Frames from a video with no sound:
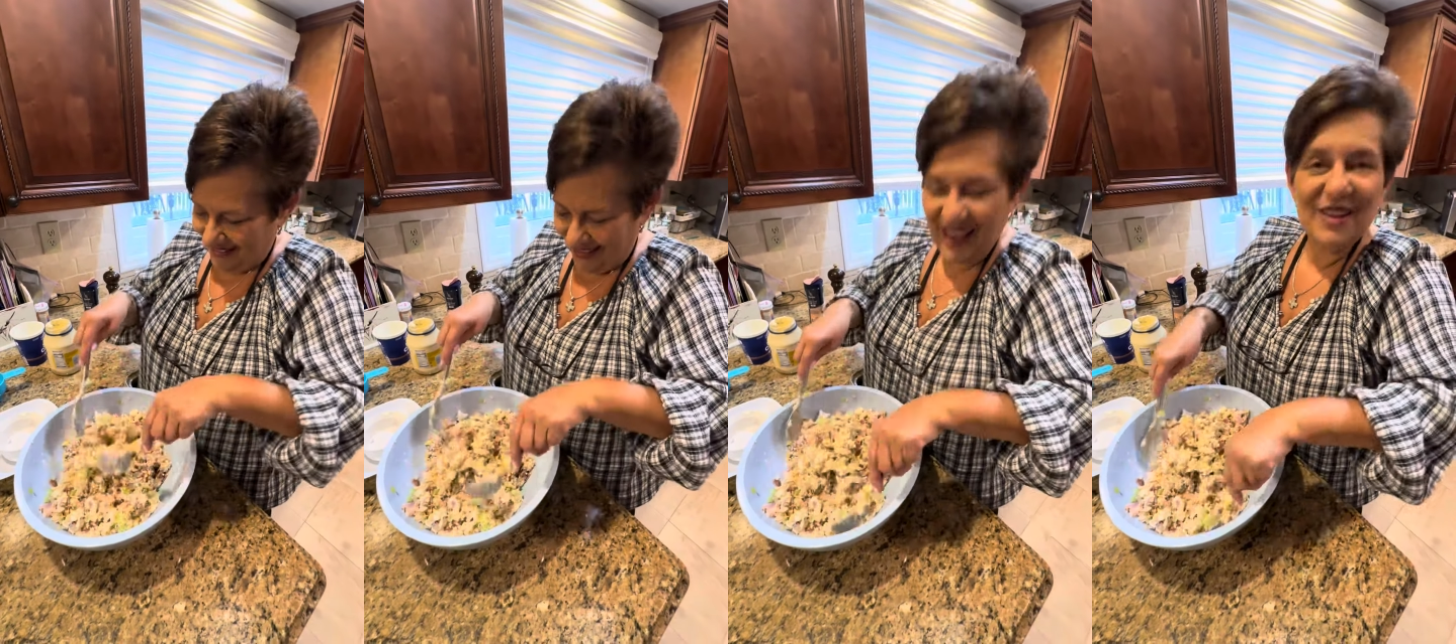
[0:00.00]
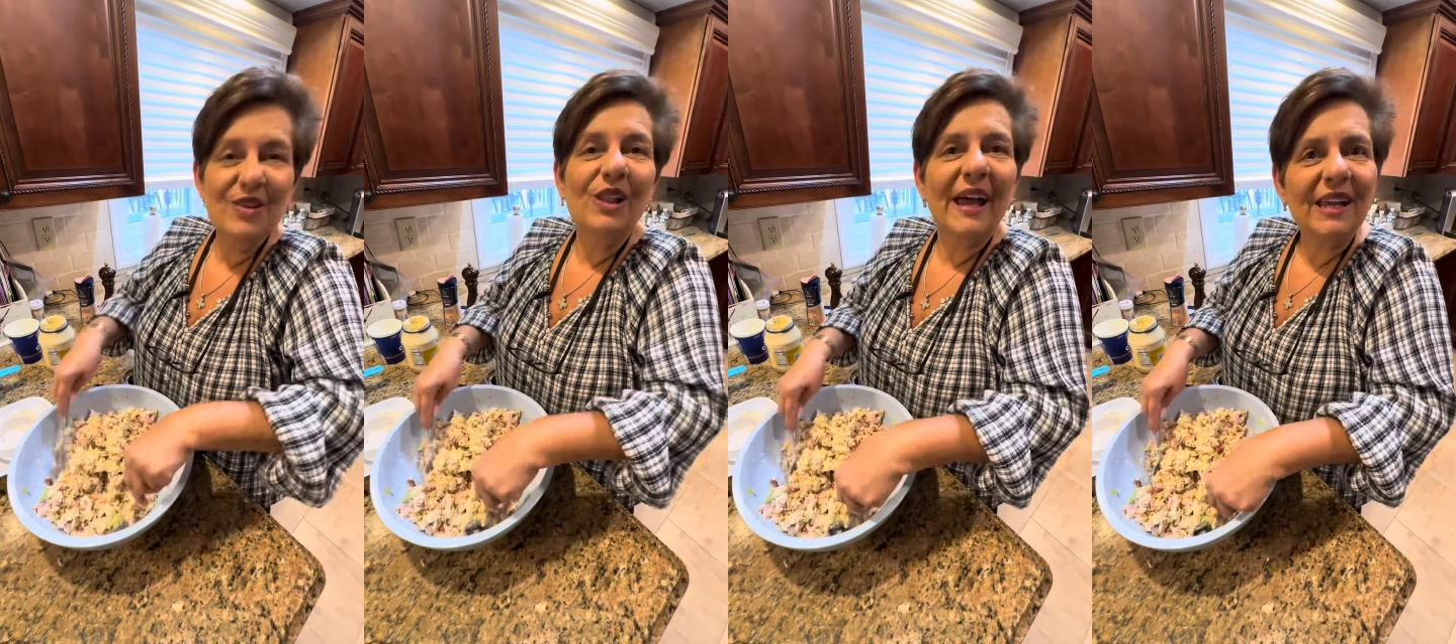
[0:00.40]
yeah you
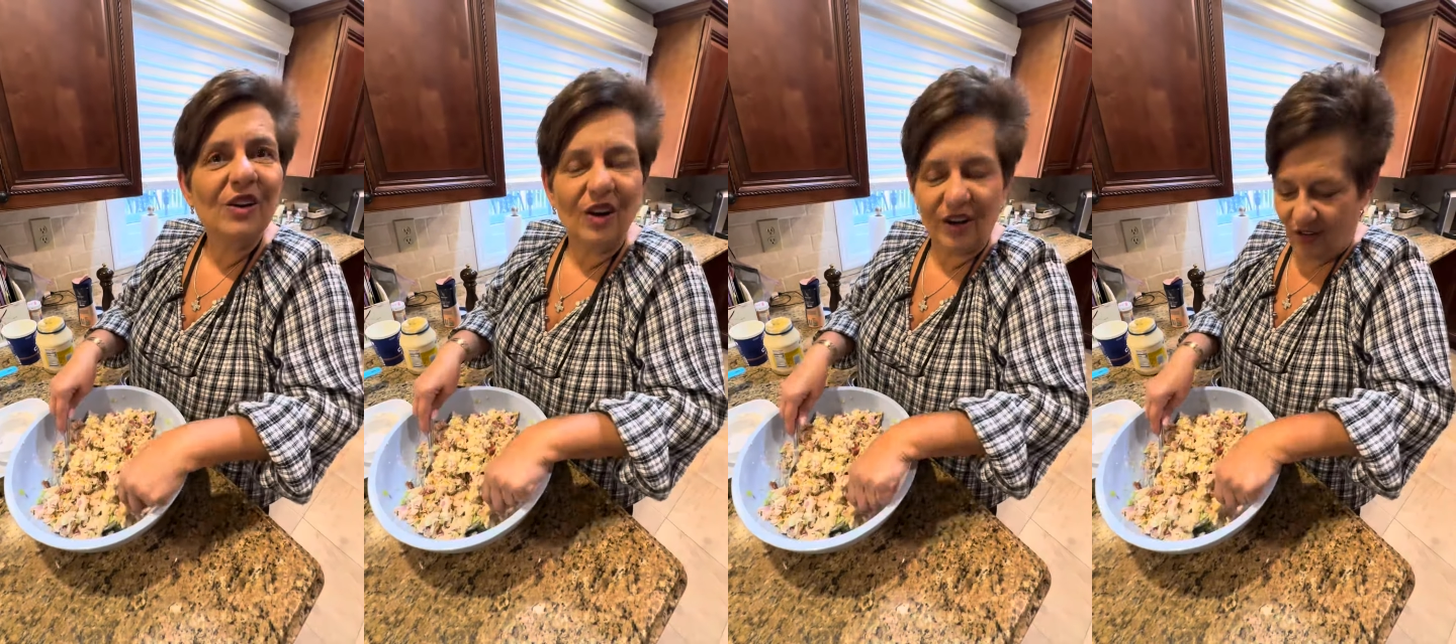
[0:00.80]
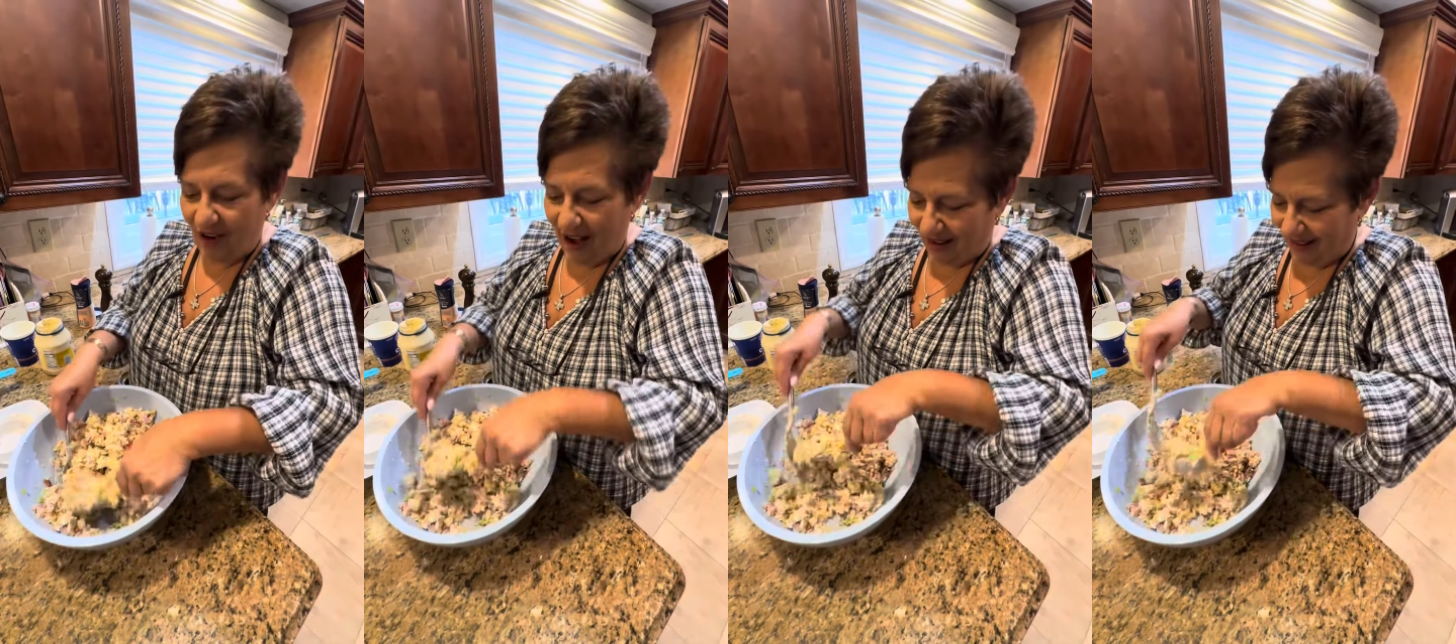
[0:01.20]
like Ooh, it on a
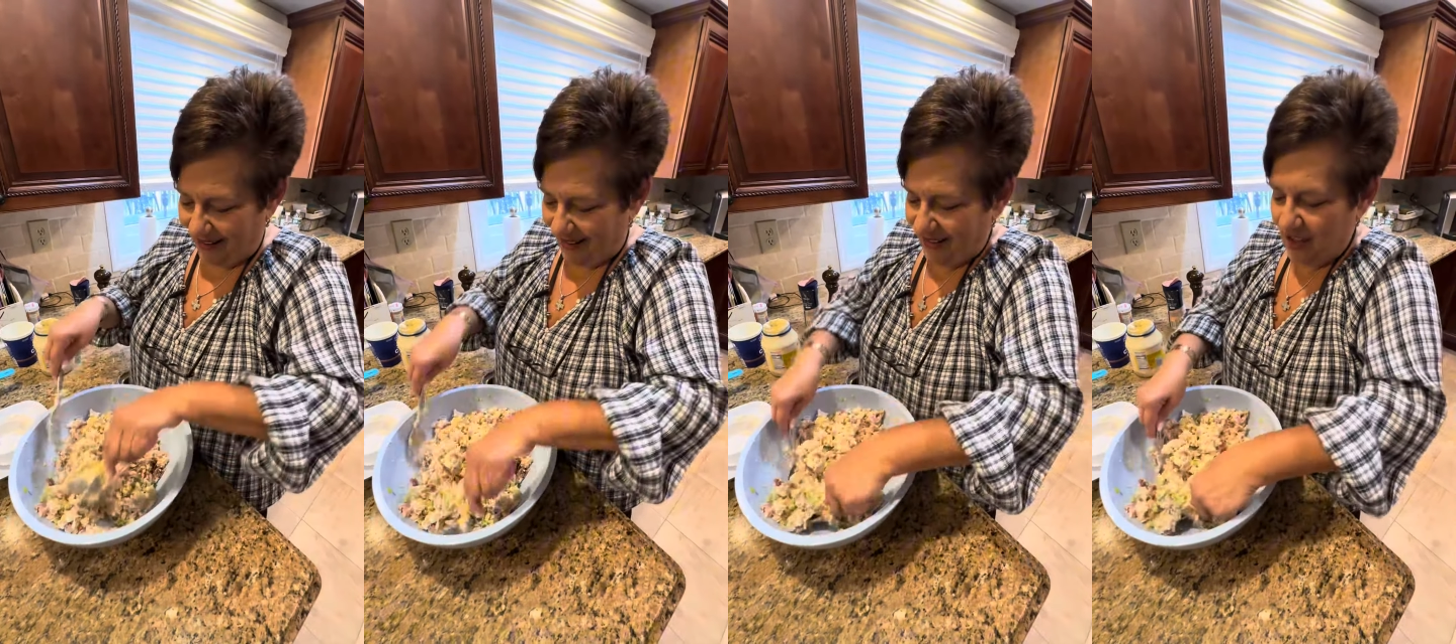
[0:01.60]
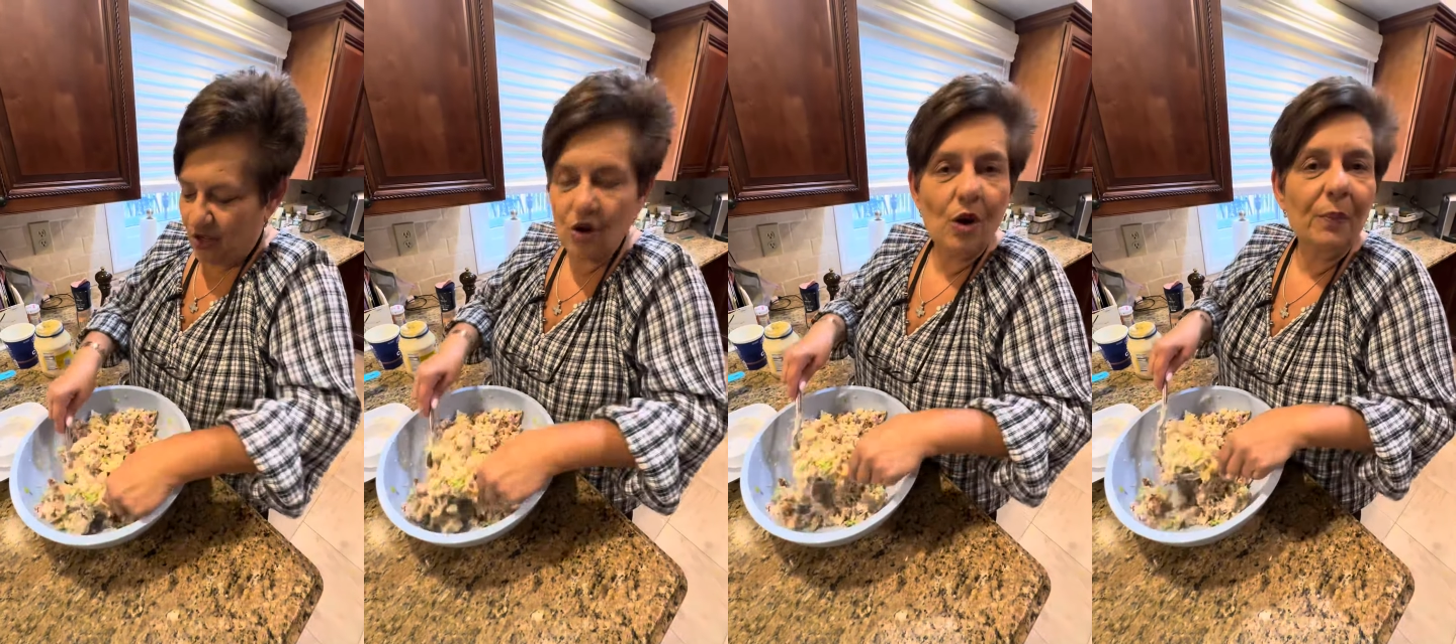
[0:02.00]
cracker yeah you
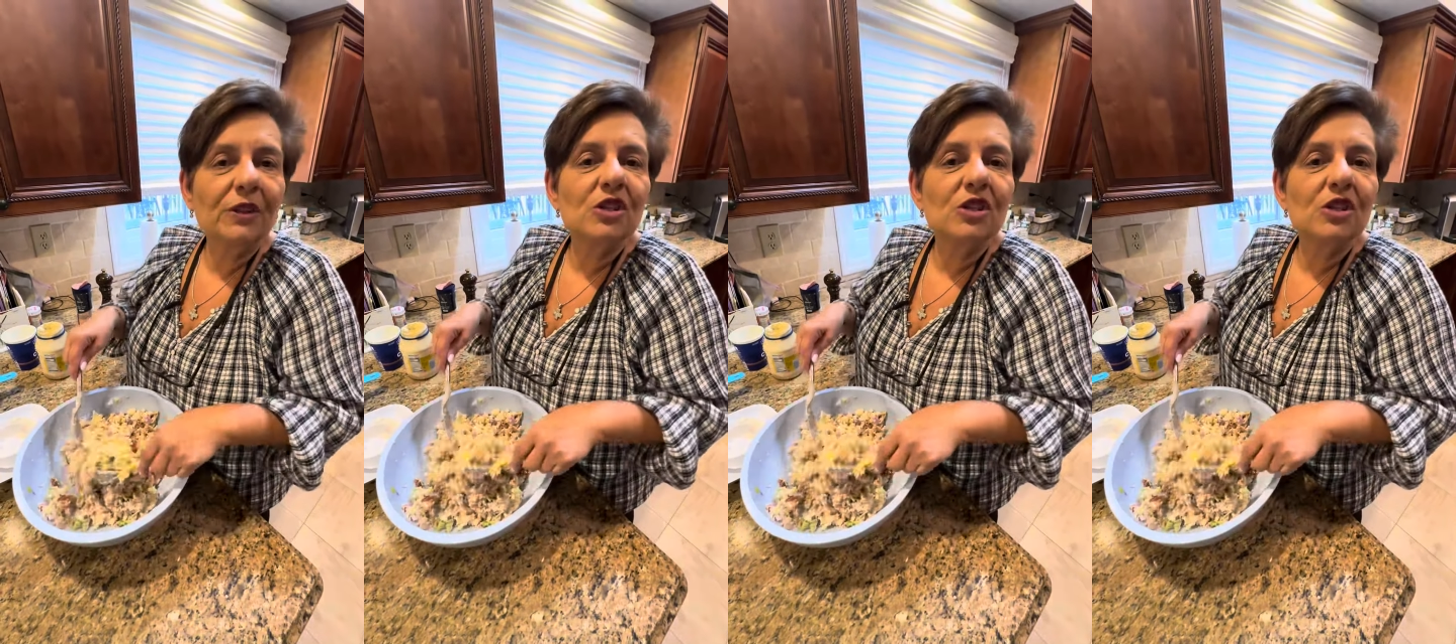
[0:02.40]
could put this